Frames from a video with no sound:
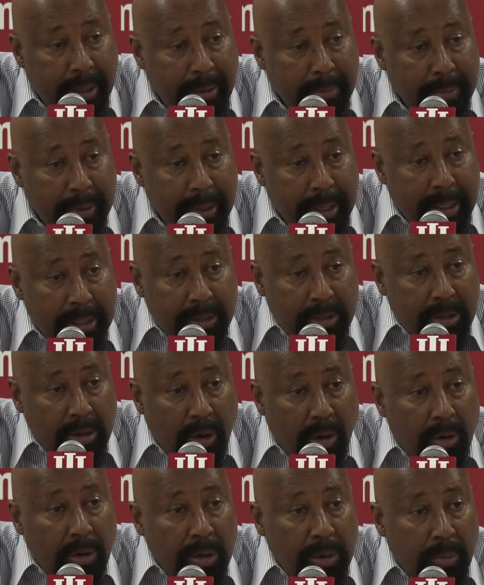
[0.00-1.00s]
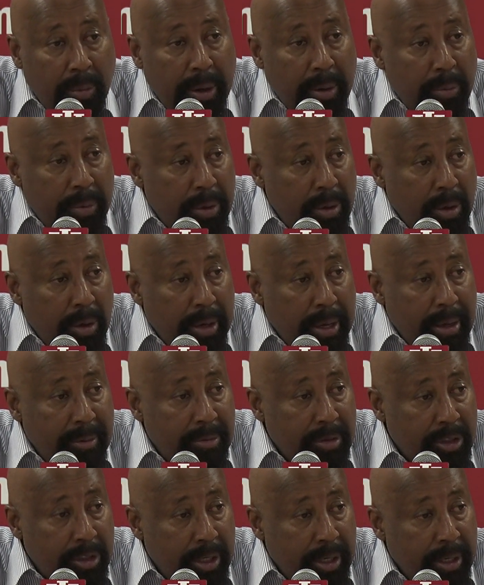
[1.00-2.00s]
I mean, that's the only way we're going to have
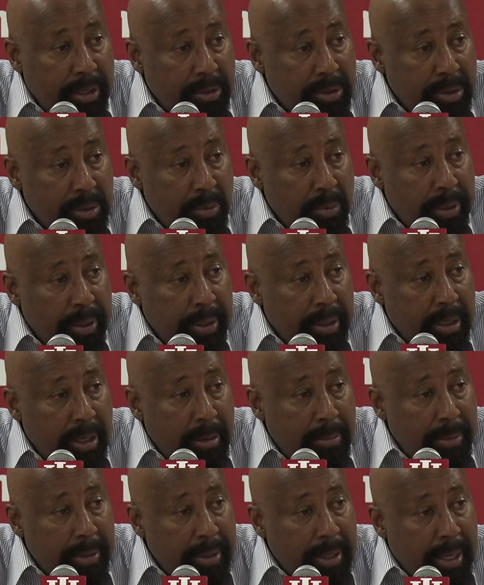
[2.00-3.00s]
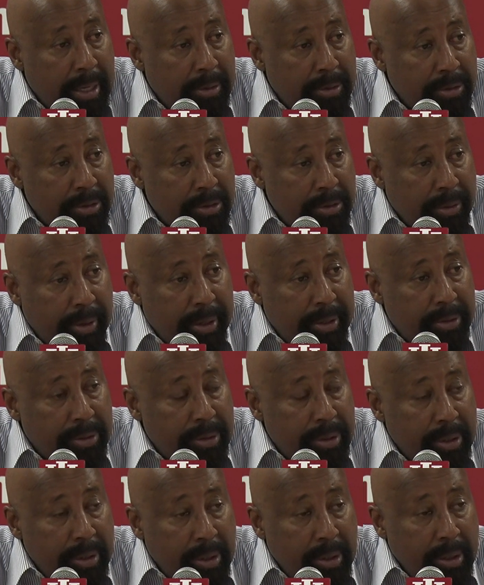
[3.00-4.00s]
a chance in winning coming down the stretch.